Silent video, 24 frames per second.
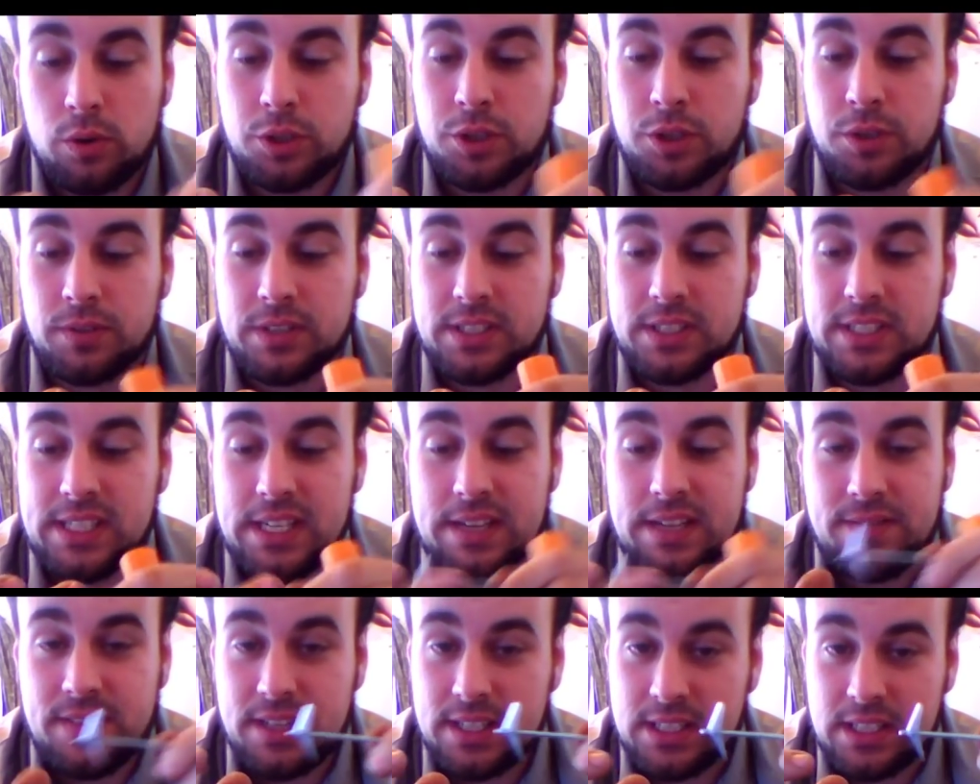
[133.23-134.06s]
to
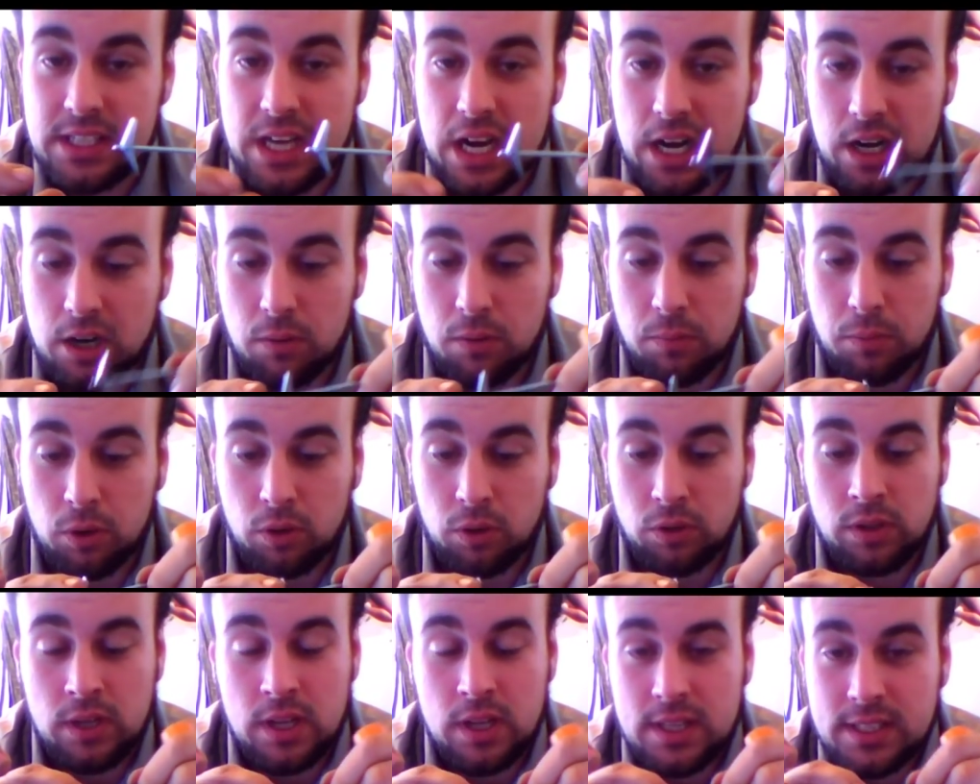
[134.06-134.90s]
receive this toggle
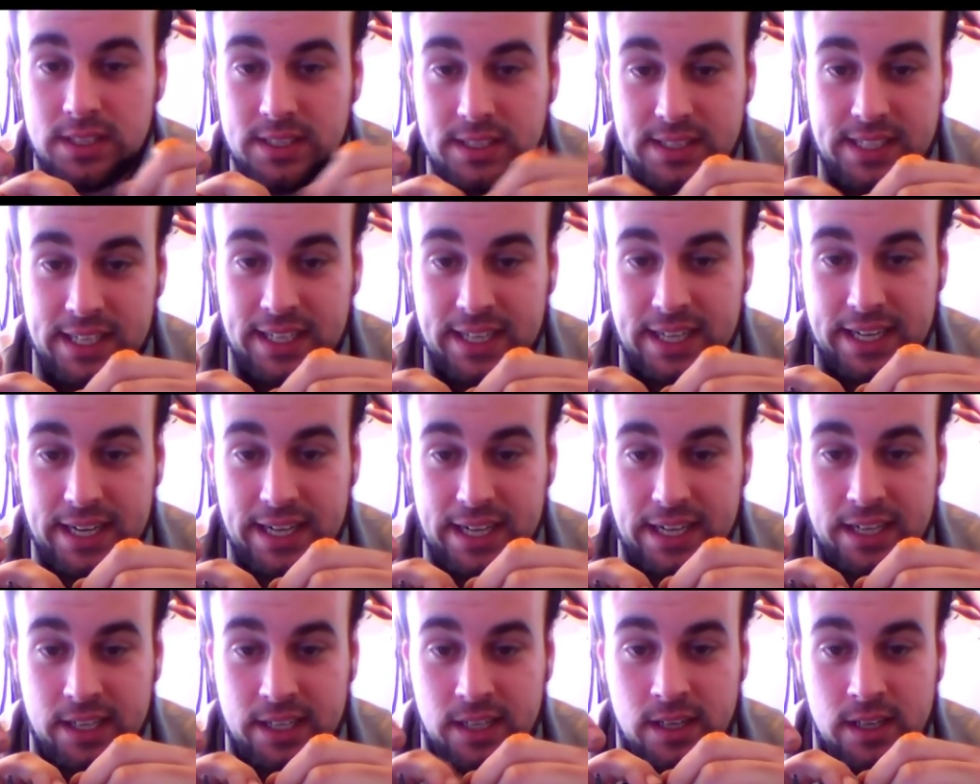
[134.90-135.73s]
bolt, stick it
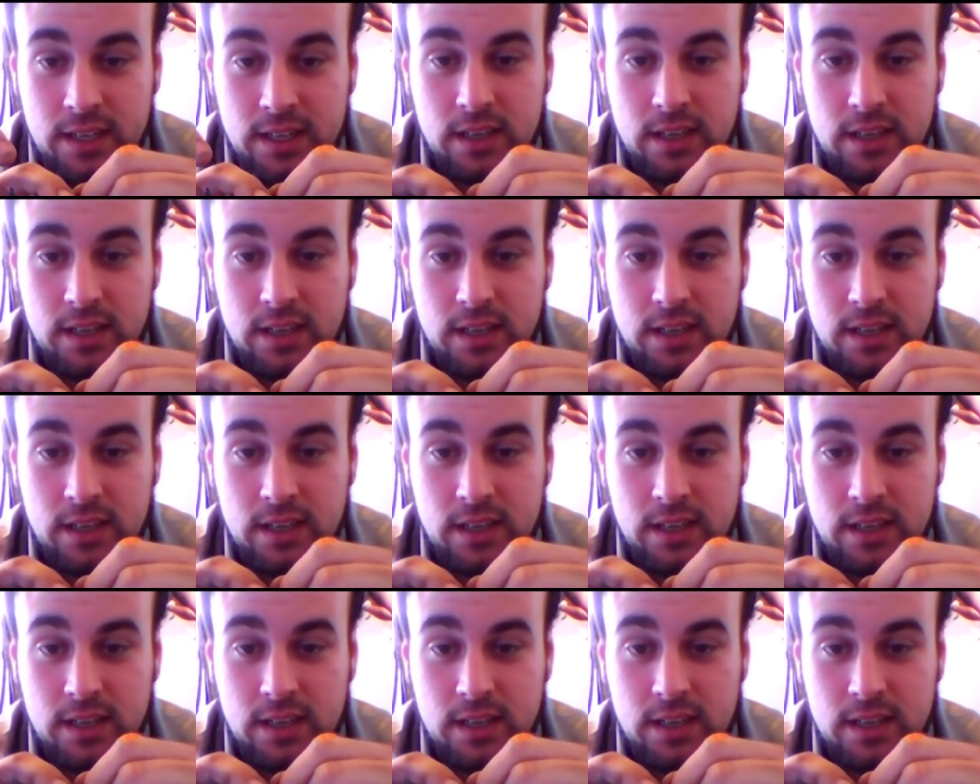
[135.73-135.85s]
in,